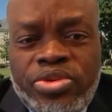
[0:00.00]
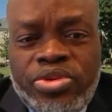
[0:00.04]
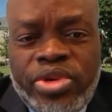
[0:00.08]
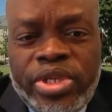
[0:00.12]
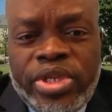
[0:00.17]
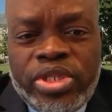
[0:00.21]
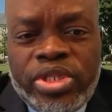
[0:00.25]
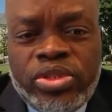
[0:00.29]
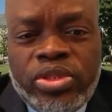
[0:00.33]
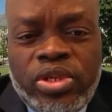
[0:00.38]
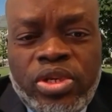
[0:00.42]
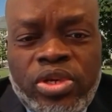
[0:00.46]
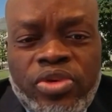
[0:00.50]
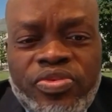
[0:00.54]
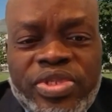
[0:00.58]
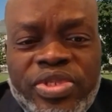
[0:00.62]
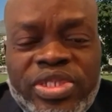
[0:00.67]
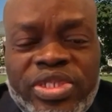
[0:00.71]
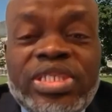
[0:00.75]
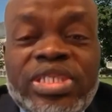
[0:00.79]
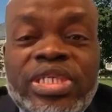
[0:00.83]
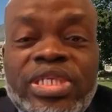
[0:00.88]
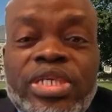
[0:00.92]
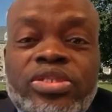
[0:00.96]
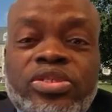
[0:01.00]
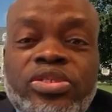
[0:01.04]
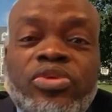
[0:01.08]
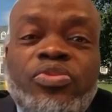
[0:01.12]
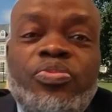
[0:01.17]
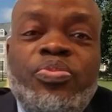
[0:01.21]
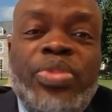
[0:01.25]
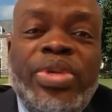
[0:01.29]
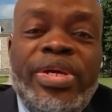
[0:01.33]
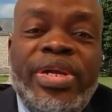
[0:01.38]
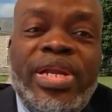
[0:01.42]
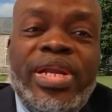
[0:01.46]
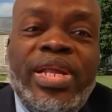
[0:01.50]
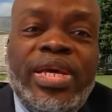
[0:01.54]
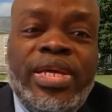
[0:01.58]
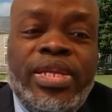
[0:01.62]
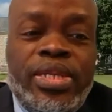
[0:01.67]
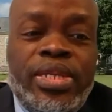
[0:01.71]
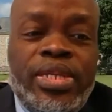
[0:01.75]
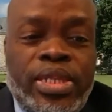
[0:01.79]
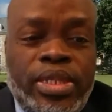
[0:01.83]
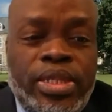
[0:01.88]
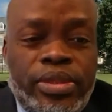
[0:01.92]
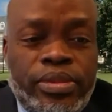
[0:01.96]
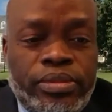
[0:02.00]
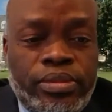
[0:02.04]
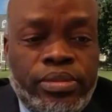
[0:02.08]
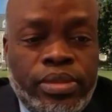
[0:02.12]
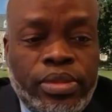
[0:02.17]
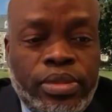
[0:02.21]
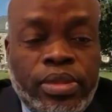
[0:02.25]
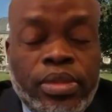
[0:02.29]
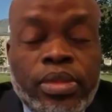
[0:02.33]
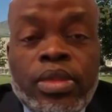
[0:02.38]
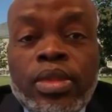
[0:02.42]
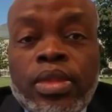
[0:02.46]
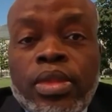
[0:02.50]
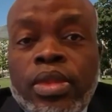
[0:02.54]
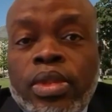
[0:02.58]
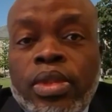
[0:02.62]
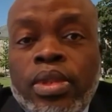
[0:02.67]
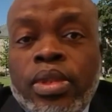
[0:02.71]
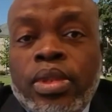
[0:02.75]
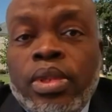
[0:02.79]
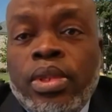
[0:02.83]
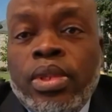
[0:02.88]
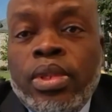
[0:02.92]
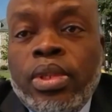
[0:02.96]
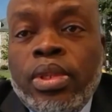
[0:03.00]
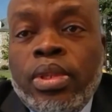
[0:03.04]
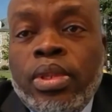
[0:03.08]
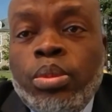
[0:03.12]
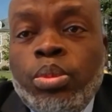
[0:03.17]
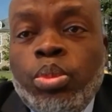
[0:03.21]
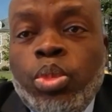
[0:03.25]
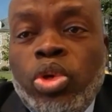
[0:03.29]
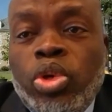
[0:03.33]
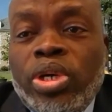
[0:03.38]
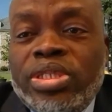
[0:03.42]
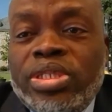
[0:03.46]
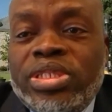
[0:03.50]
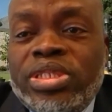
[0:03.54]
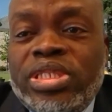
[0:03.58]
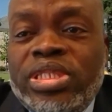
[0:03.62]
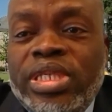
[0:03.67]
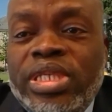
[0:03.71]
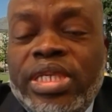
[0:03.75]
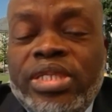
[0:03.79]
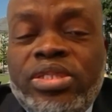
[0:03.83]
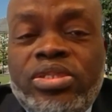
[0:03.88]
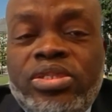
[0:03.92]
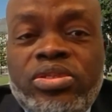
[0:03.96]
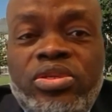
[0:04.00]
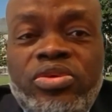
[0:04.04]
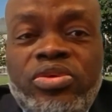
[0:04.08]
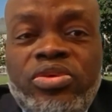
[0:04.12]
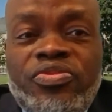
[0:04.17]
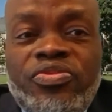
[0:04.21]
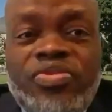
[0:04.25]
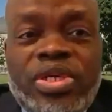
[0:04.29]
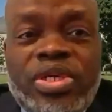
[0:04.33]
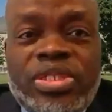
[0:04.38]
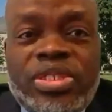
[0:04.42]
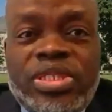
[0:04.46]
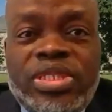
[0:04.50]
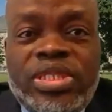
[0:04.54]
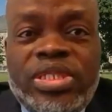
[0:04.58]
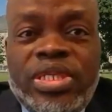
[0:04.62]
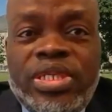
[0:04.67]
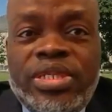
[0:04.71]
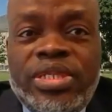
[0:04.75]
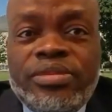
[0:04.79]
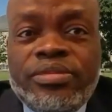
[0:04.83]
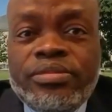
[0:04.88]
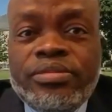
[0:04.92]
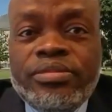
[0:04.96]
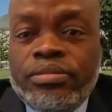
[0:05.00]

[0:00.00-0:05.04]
Treasure of the State of Maryland, Morgan State University.